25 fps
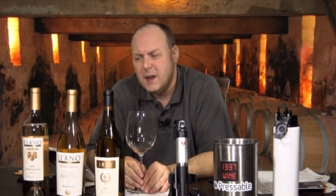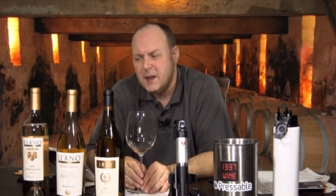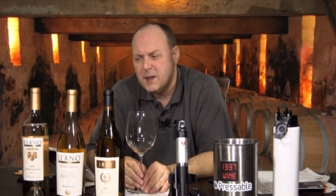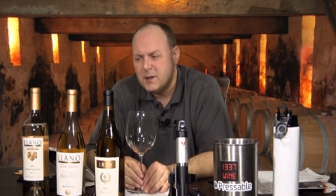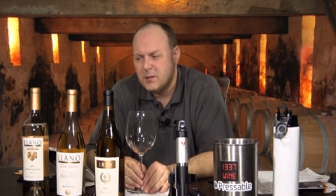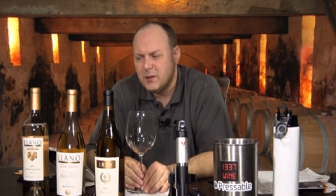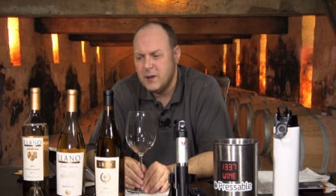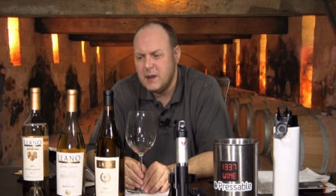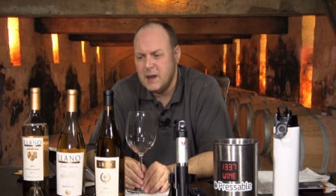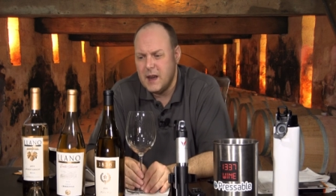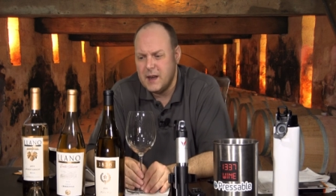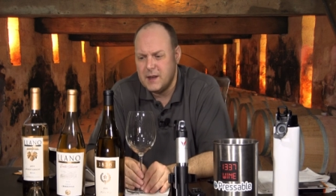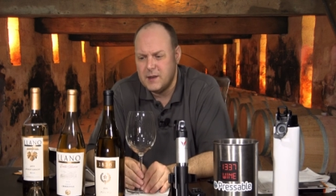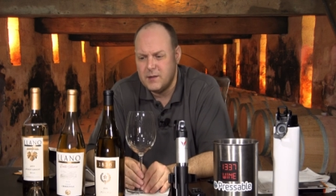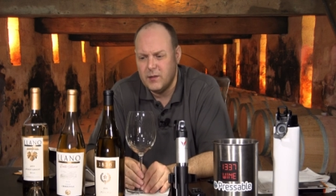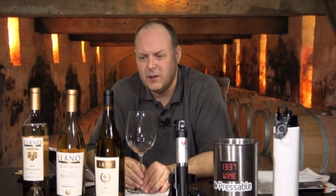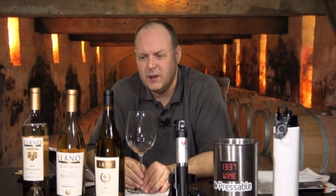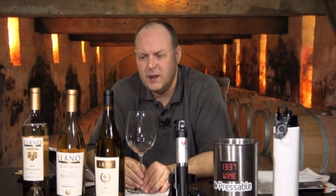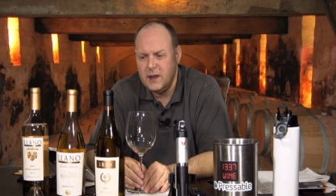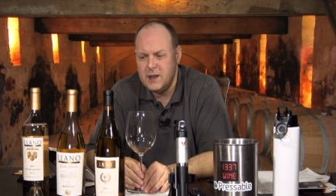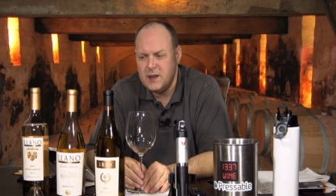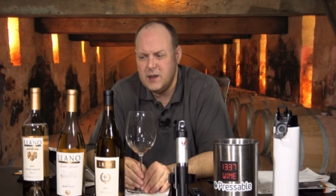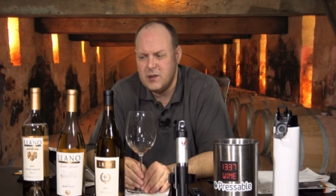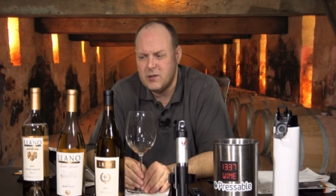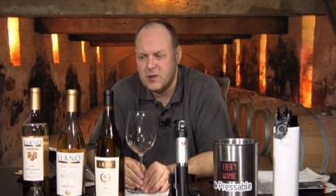It's really nice,
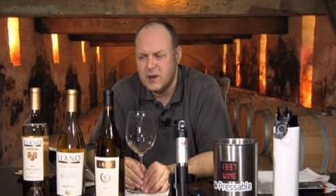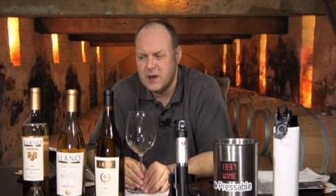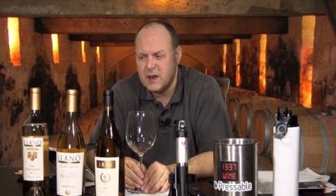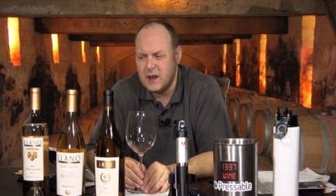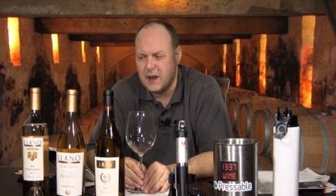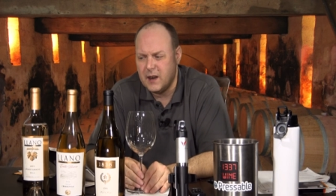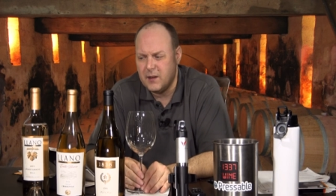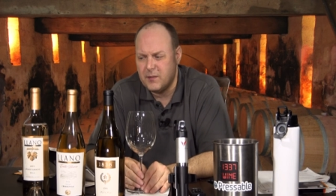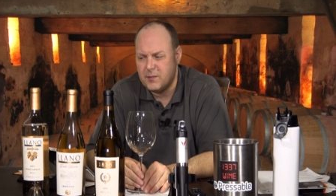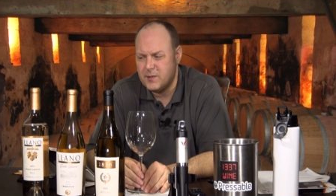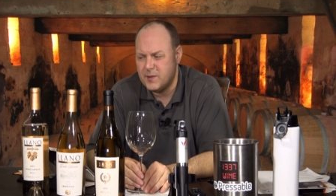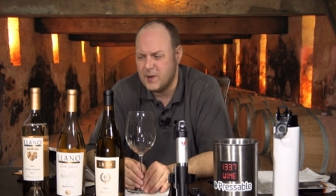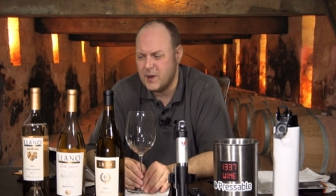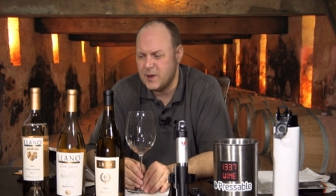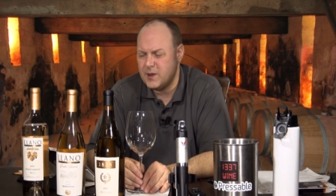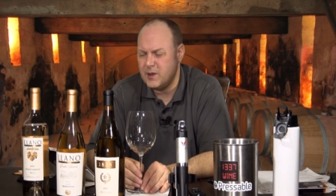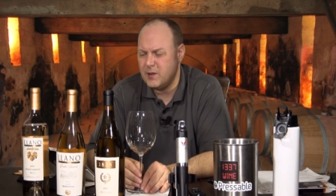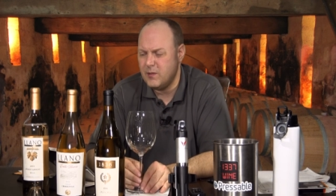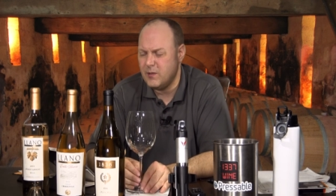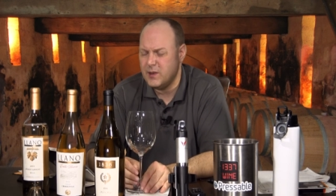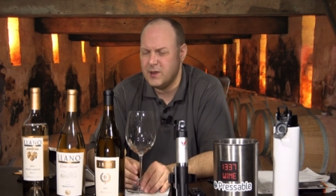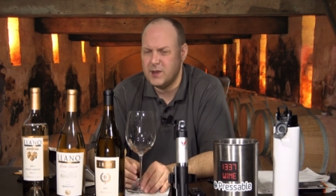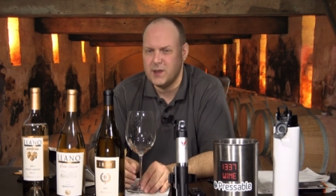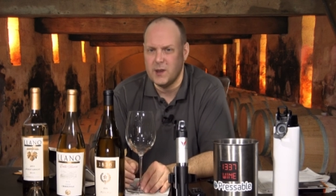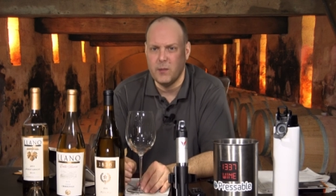really easy drinking,
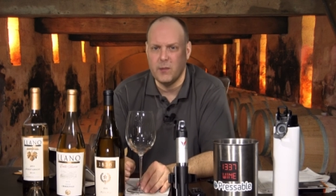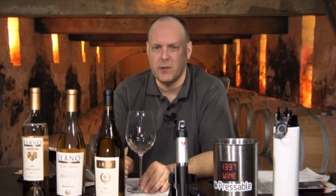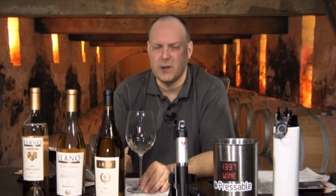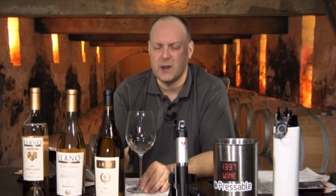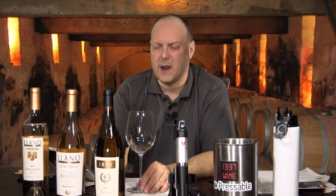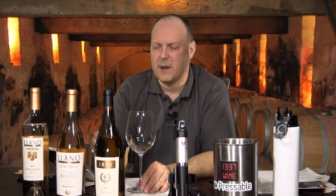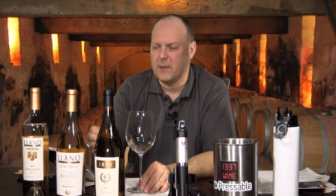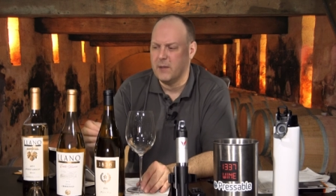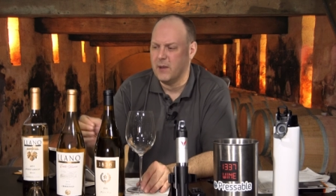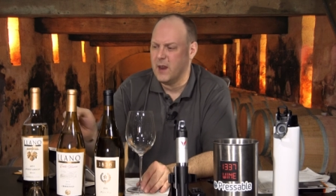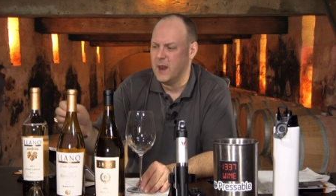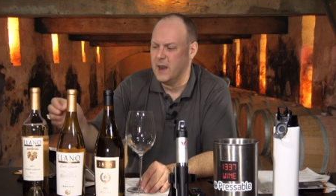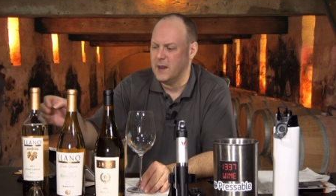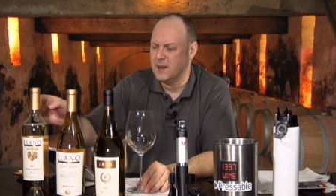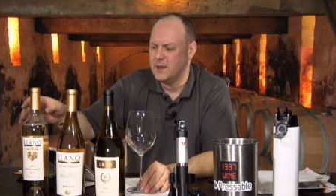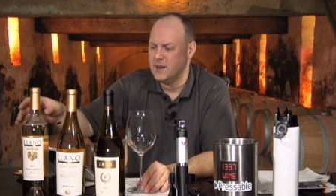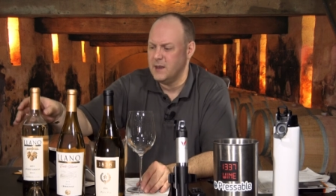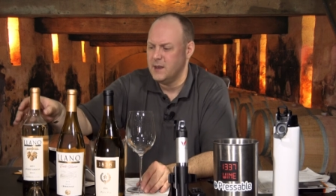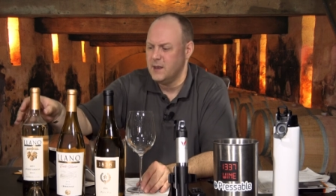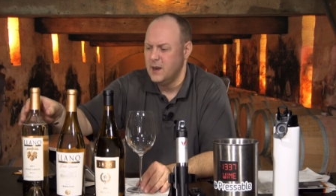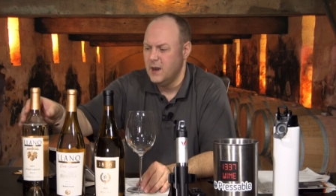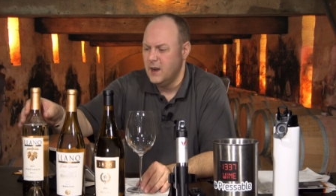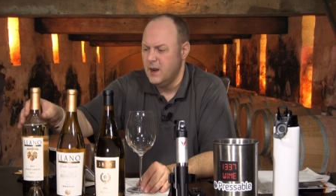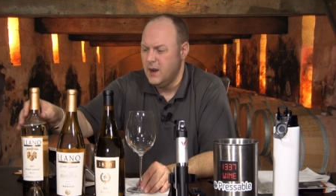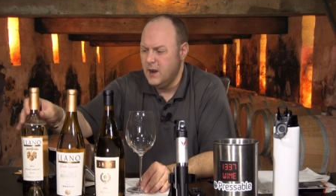especially when summertime
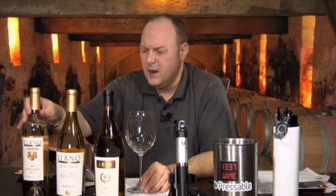hits,